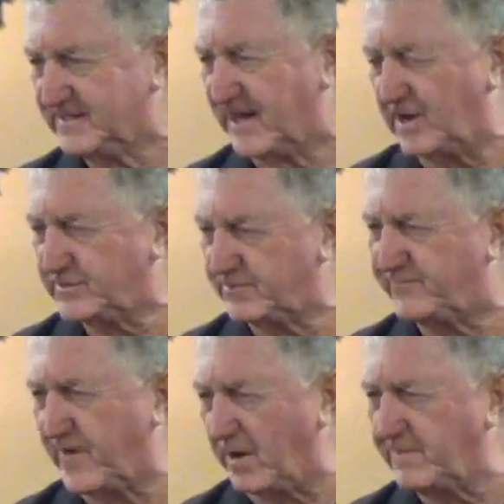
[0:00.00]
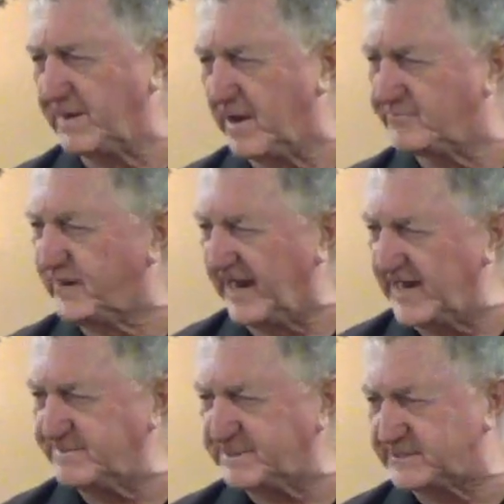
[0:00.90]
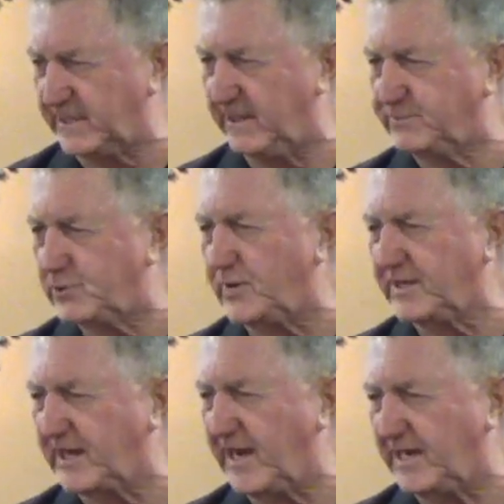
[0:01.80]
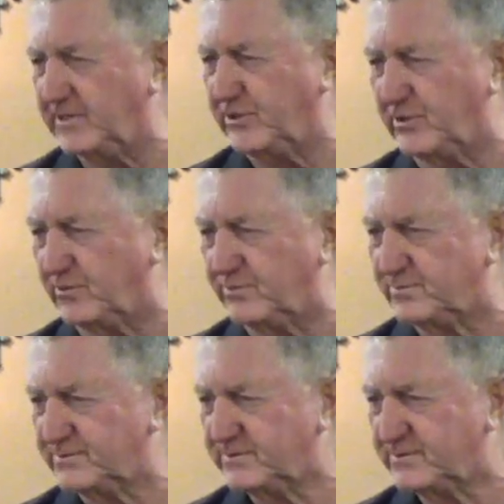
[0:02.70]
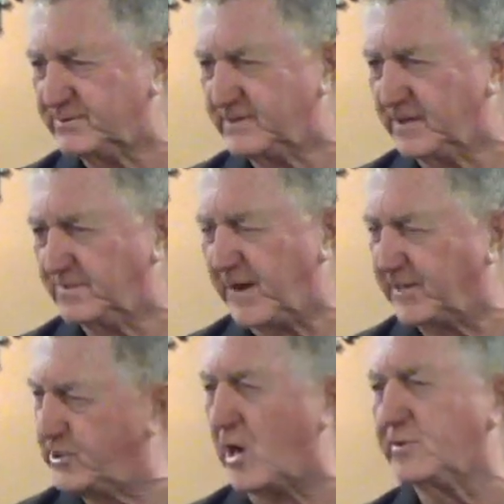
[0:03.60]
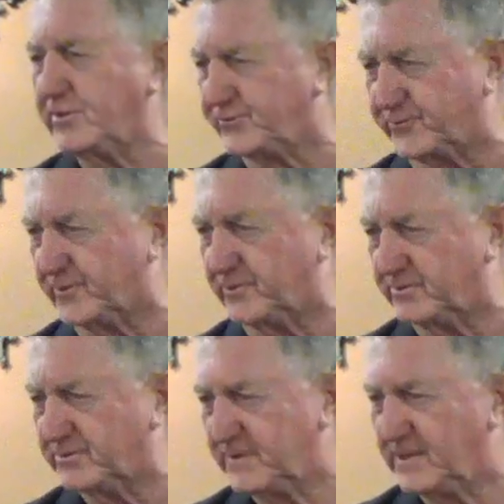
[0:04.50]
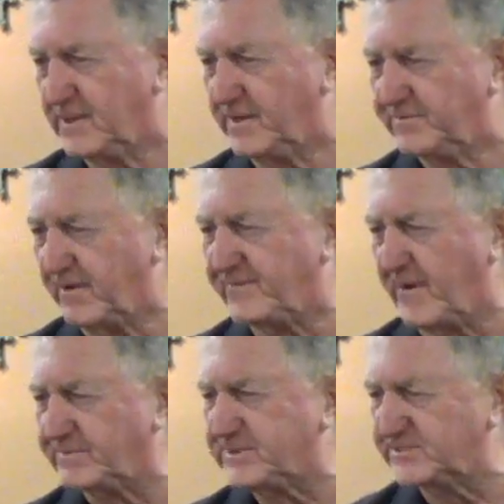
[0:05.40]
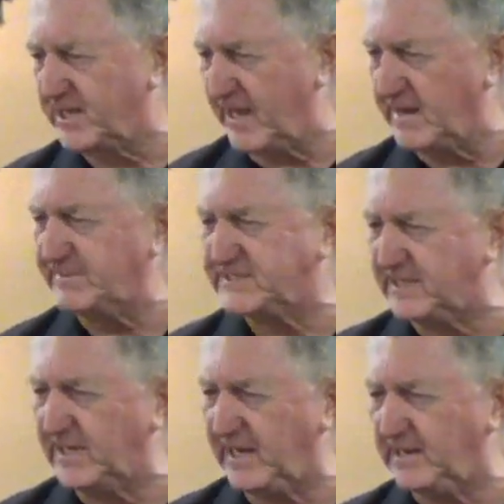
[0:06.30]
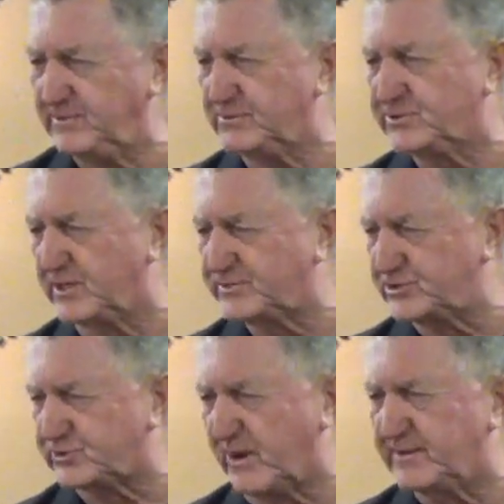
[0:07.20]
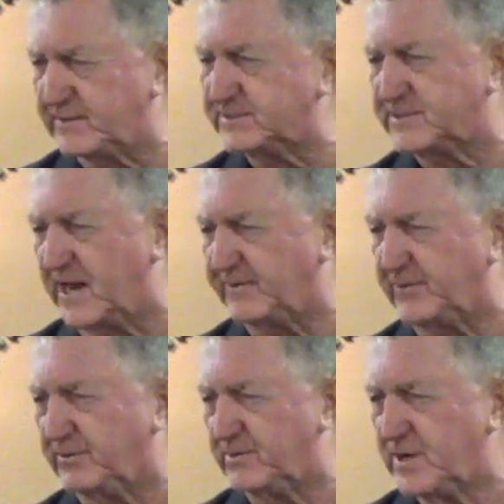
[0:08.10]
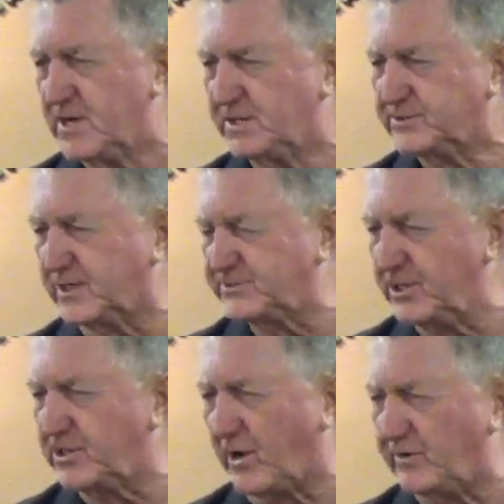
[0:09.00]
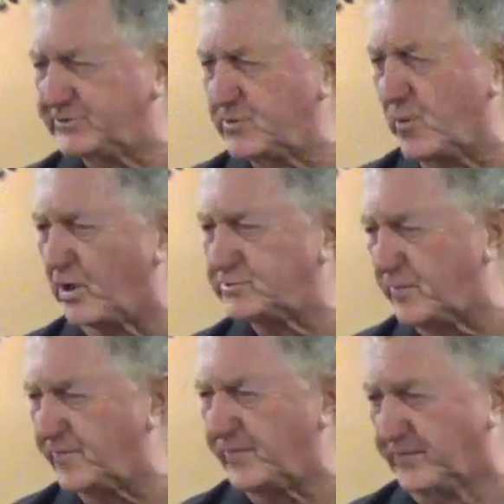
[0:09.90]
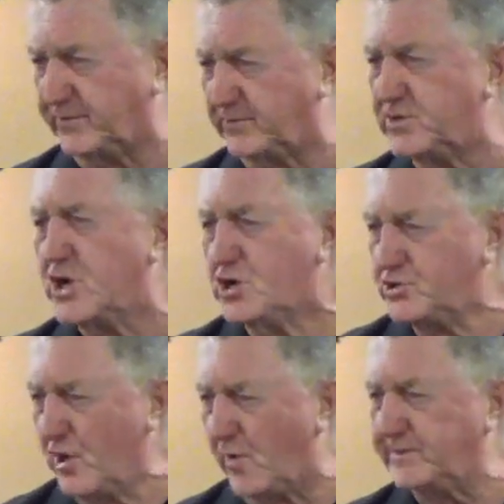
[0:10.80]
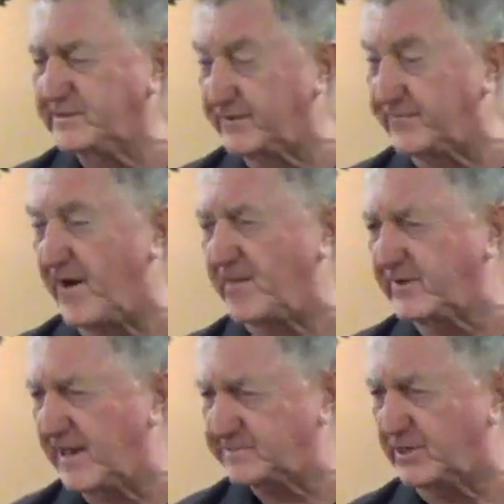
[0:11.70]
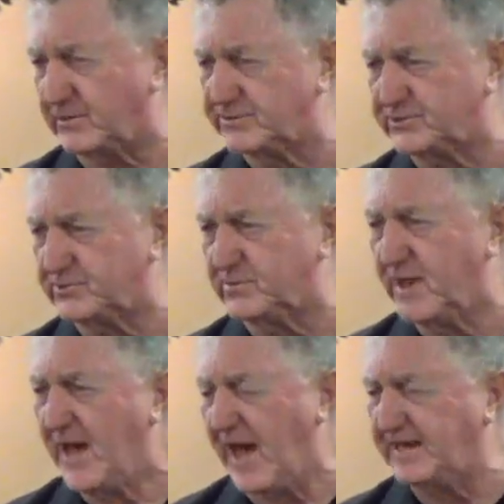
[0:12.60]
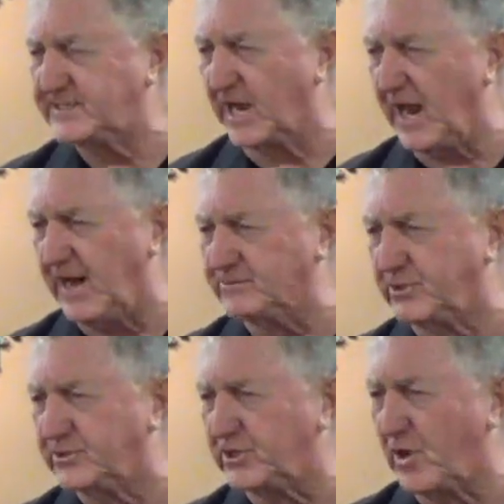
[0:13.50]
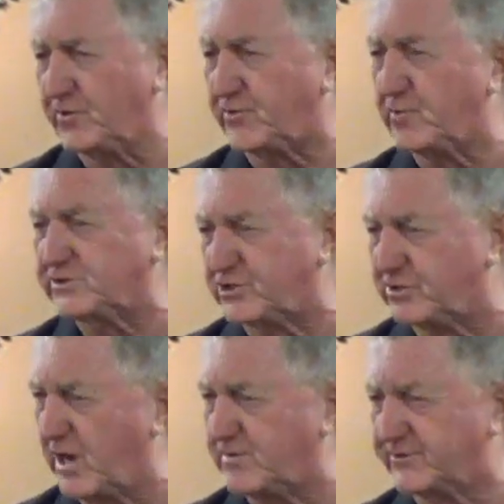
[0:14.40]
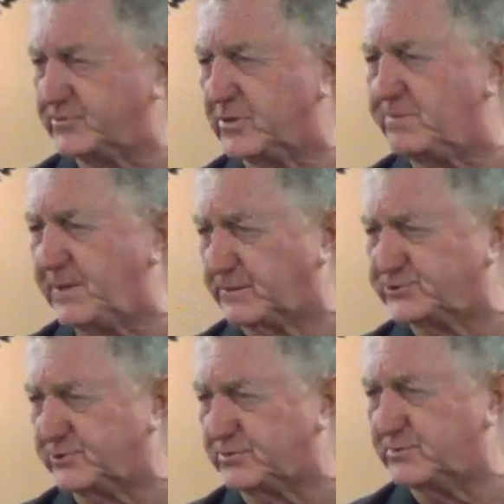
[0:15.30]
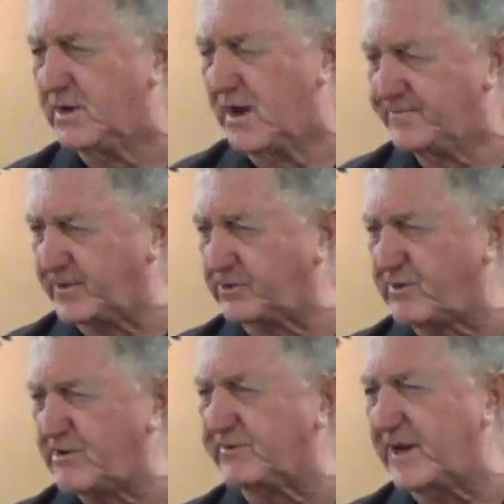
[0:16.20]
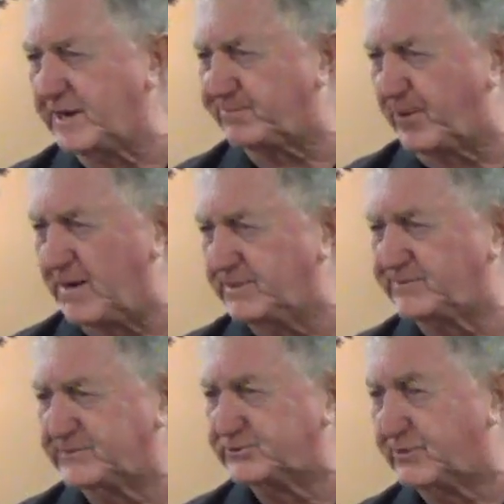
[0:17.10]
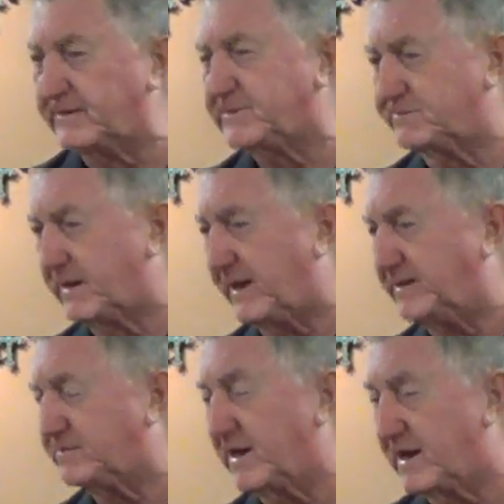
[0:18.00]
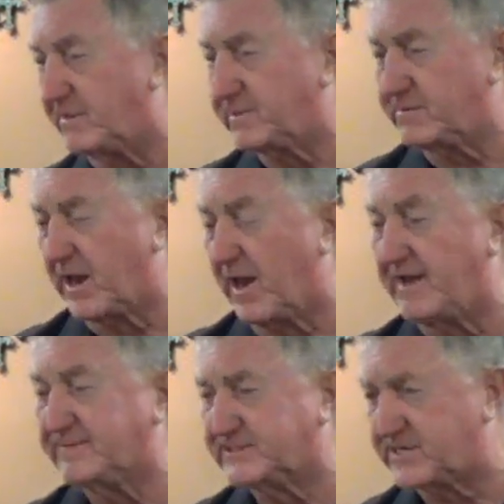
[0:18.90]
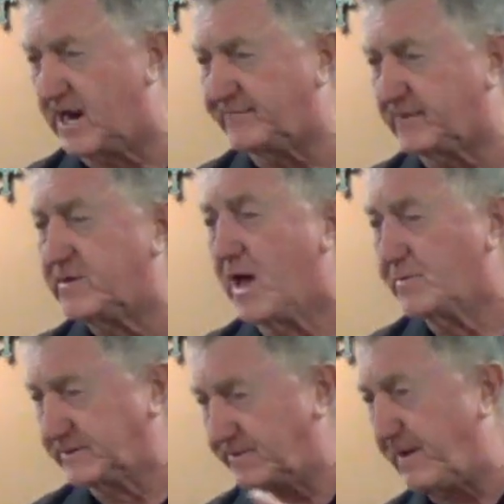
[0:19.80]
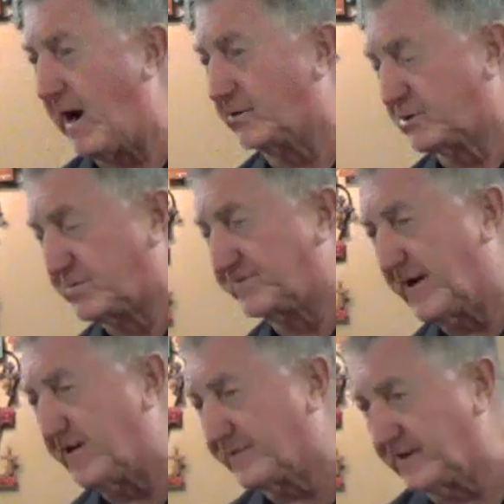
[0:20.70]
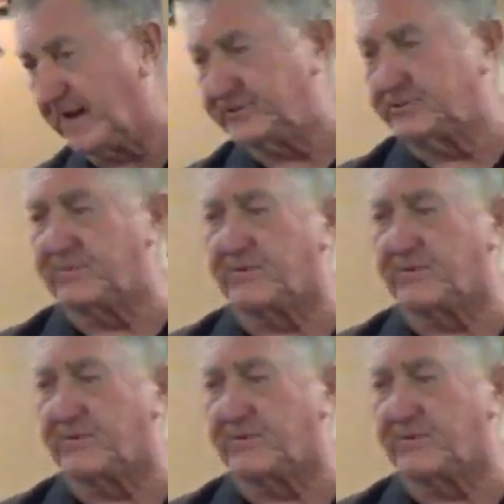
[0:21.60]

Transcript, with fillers: A development of intimacy between the king and you by going through. Develop such an intimacy in you, such a strength inside you. Such encouraging words will fill you knowing that the Father has heard you and He's allowed you to go through what you're going through to build you for the greater that He promised for dreams that have been in you but now become alive inside of you with the power to prevail for the nation